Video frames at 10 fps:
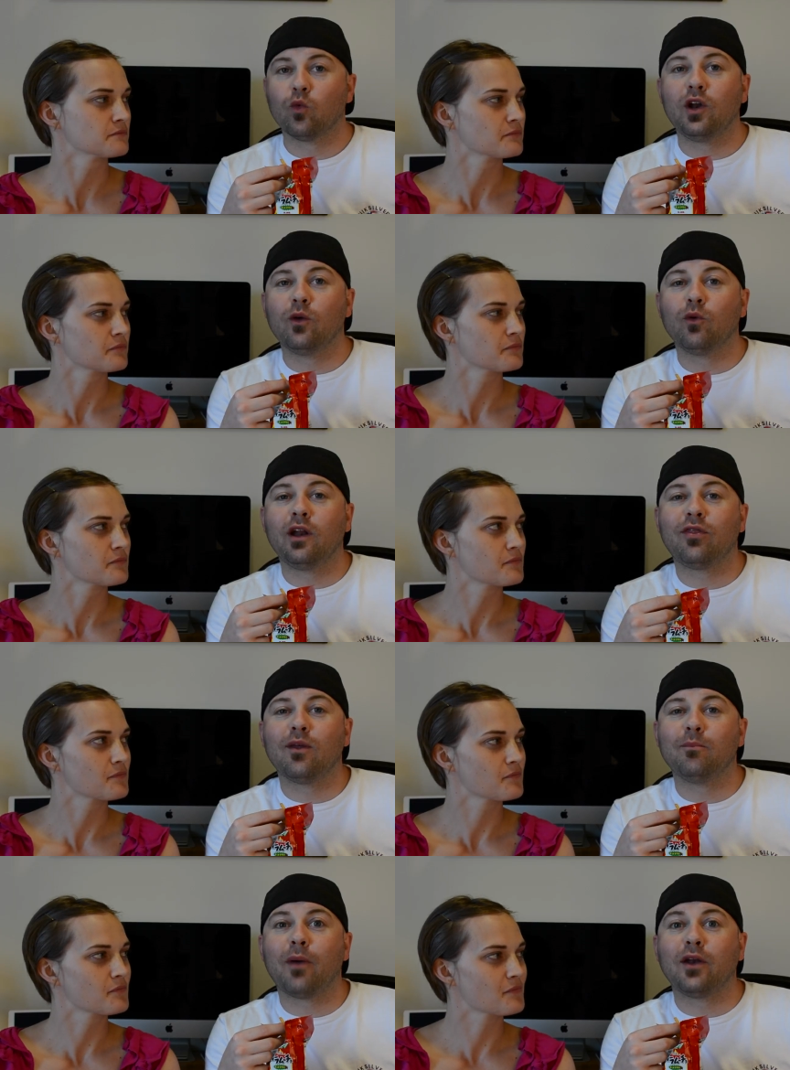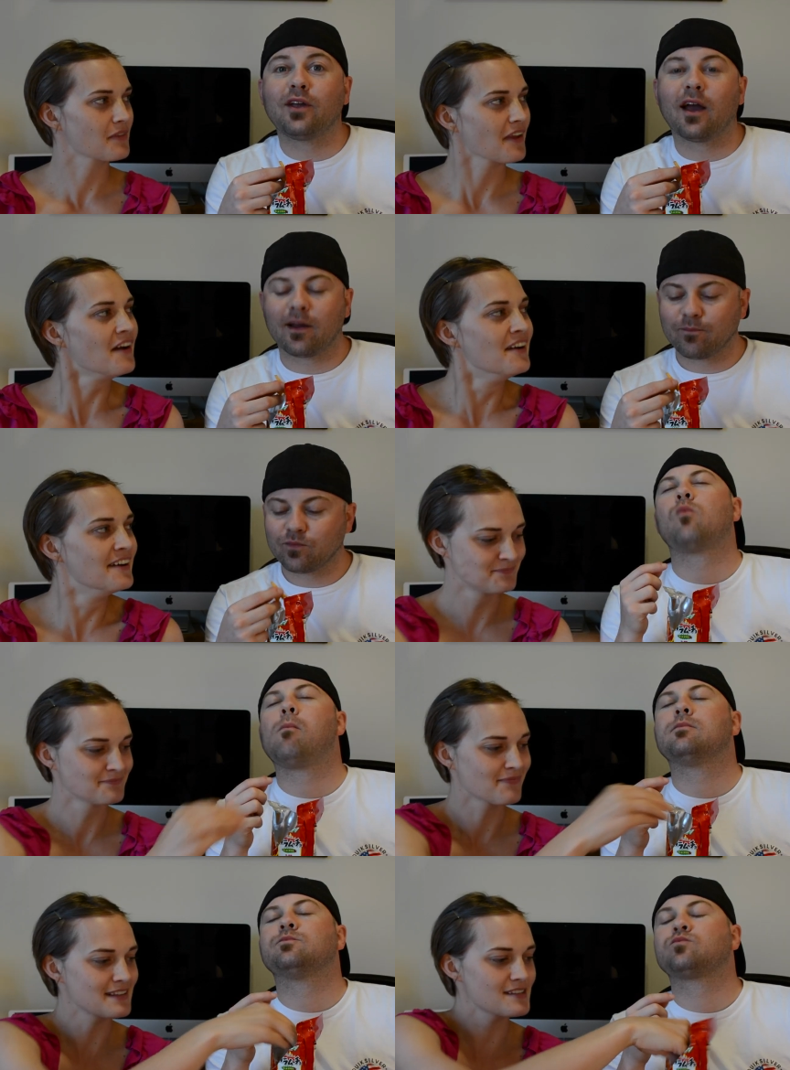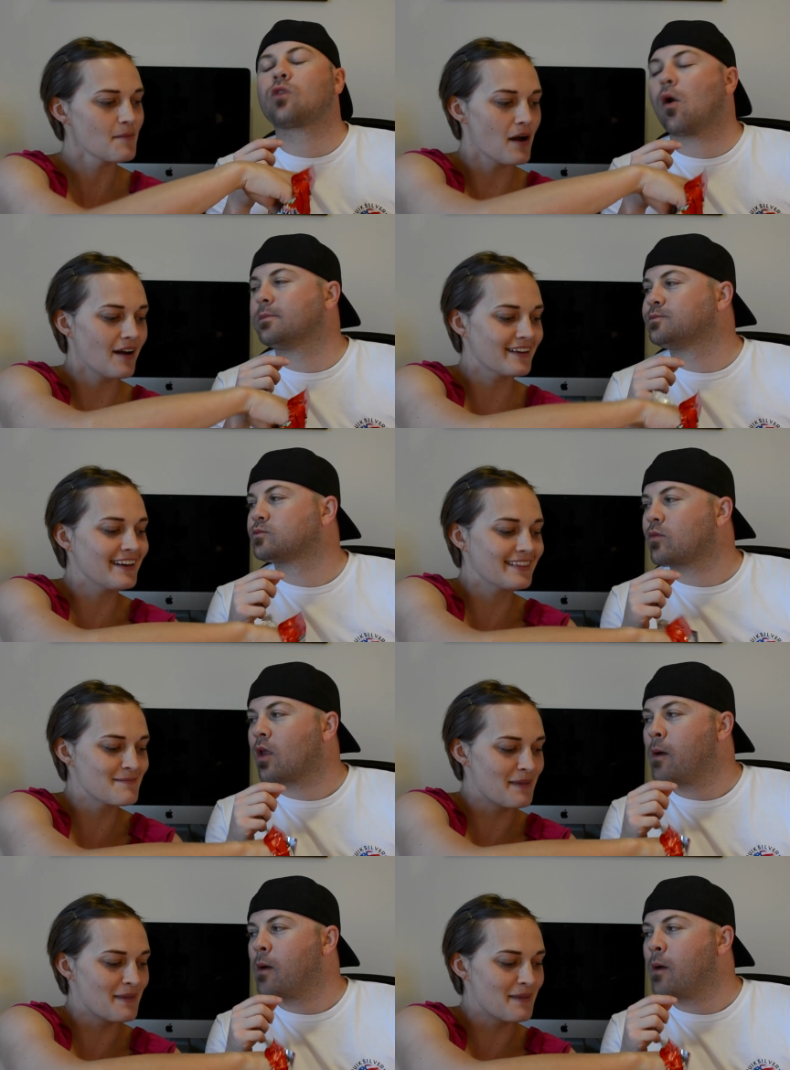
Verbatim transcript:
Speaker 1: Really, really thin pancake.
Speaker 2: Mm. Stop hogging the